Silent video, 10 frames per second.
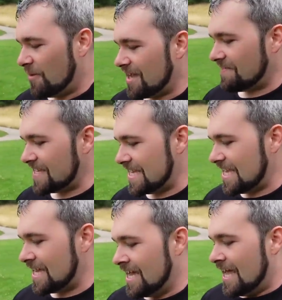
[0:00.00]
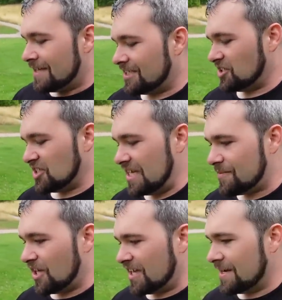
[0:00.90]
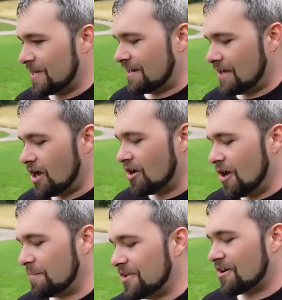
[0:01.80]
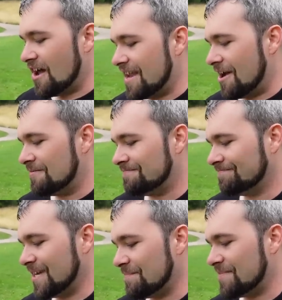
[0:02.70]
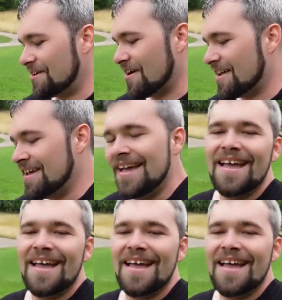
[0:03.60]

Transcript: We got the E. Let's just keep clicking, man. Oh, nope, they're gone now. Yep, they're gone.